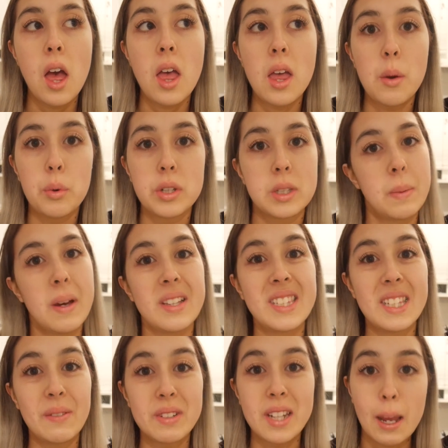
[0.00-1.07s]
It was about
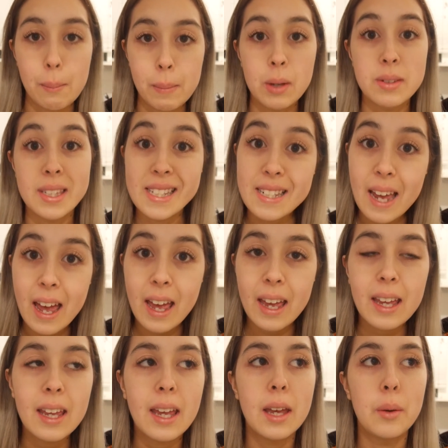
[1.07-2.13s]
7 to 8 meals a
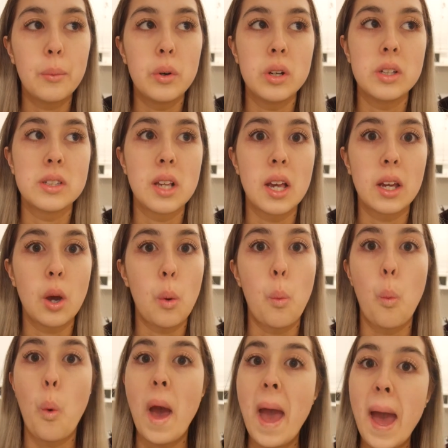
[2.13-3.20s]
day. It was like
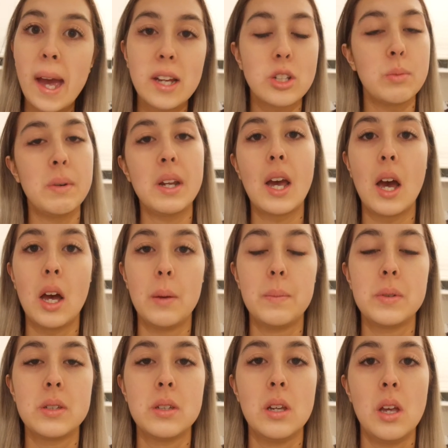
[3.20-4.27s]
way too many
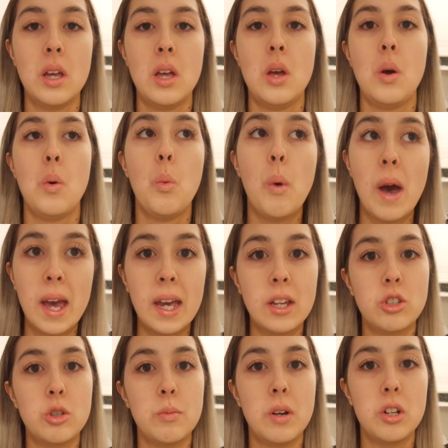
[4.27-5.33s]
carbs, way
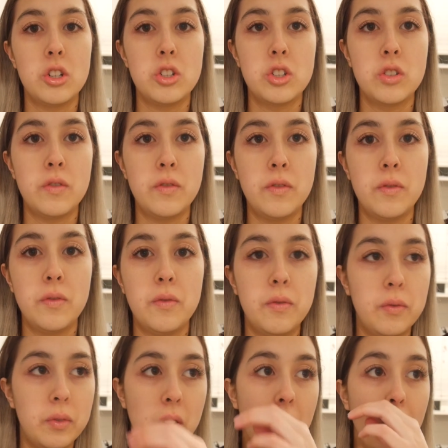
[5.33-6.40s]
too much,
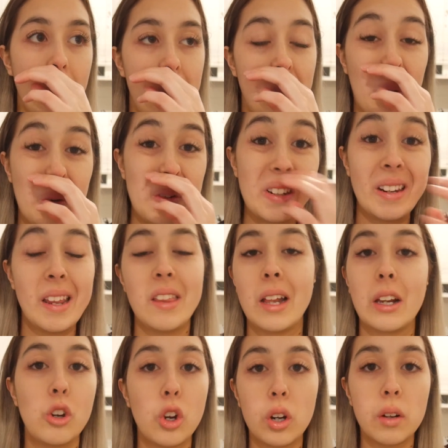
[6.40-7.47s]
you know, protein, and
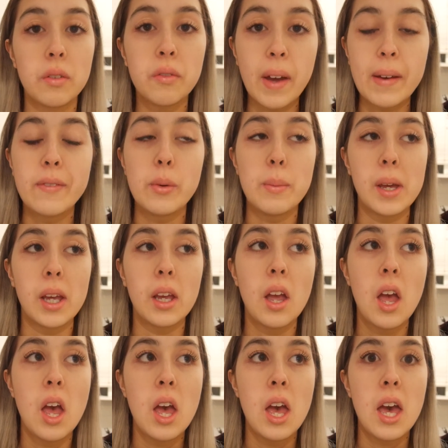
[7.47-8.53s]
like not enough fat for me.
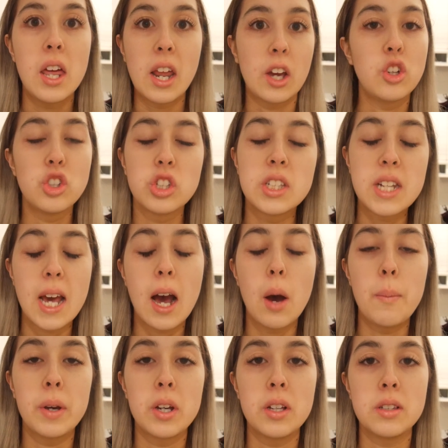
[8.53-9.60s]
And I could just tell
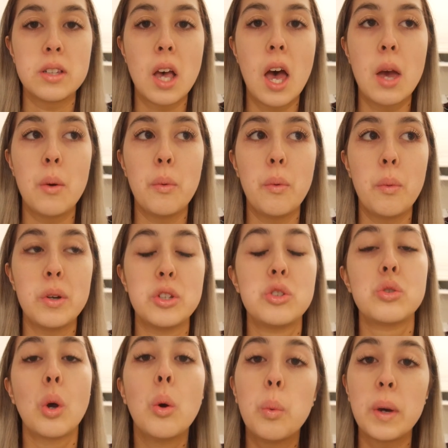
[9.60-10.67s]
because I was
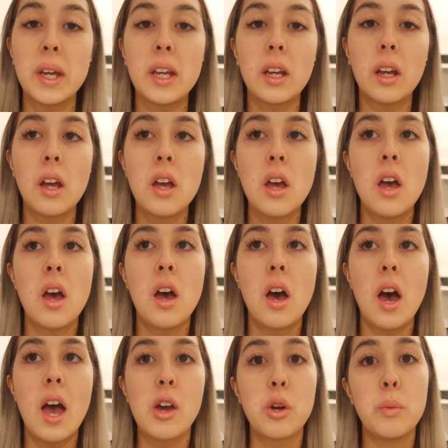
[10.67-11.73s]
so weak.
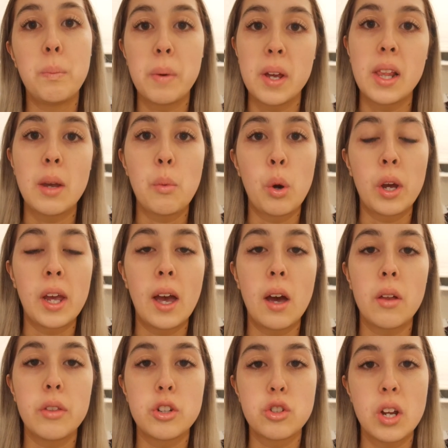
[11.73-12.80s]
I could barely work
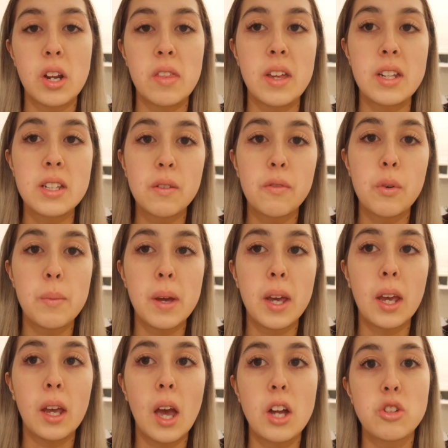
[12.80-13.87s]
out the training they did for
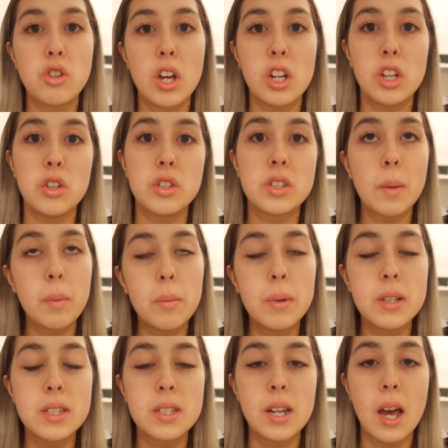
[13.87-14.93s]
me. I tried to use
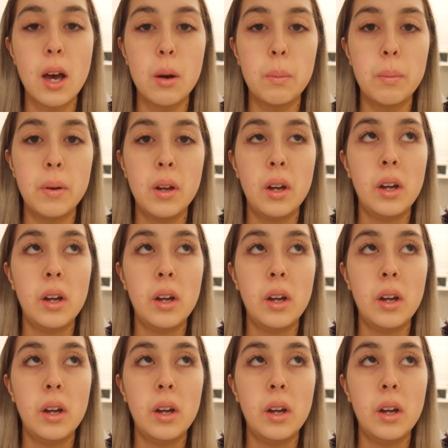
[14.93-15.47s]
supplements to help.